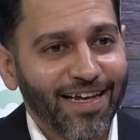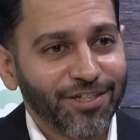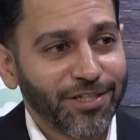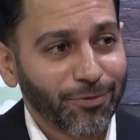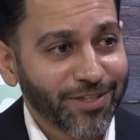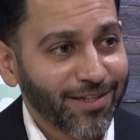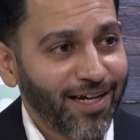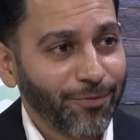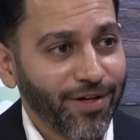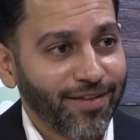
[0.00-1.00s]
she worked a
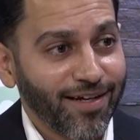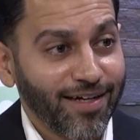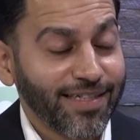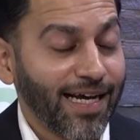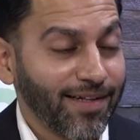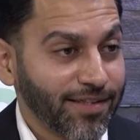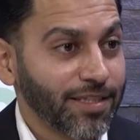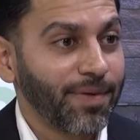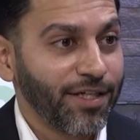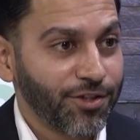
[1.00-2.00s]
lot with
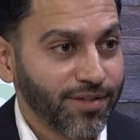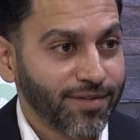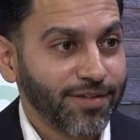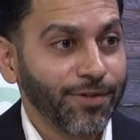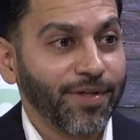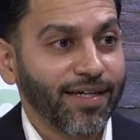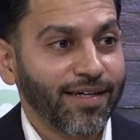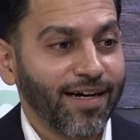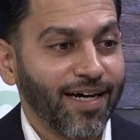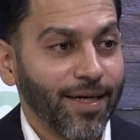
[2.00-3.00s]
dialysis patients
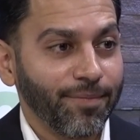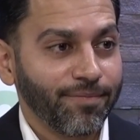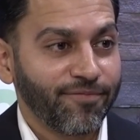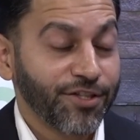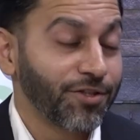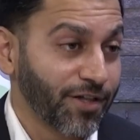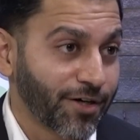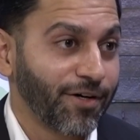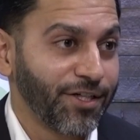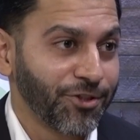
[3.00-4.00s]
doing fistula
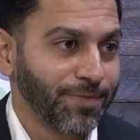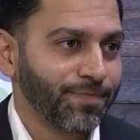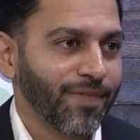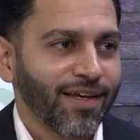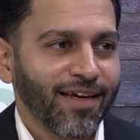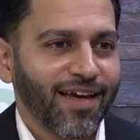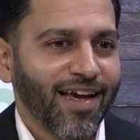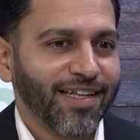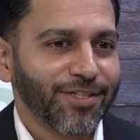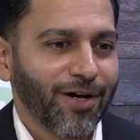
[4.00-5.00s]
creation.
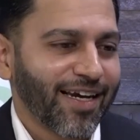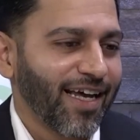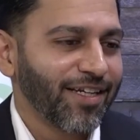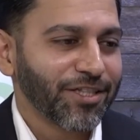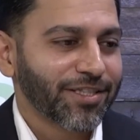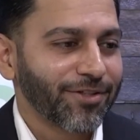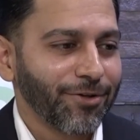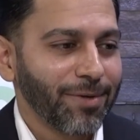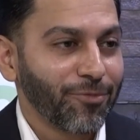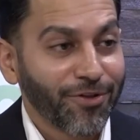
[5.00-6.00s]
And so I kind of just grew
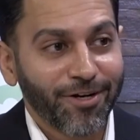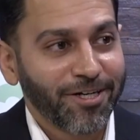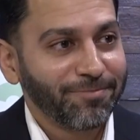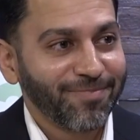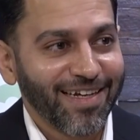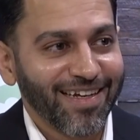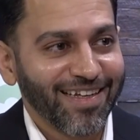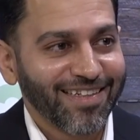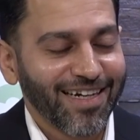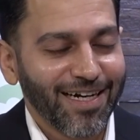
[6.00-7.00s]
up with her,
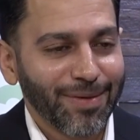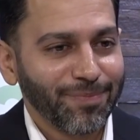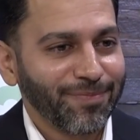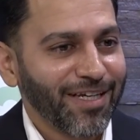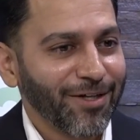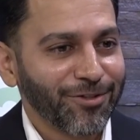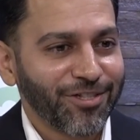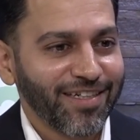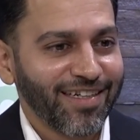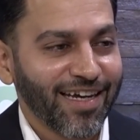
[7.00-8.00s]
and
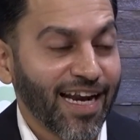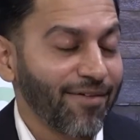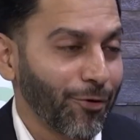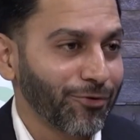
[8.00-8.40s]
she and I have an older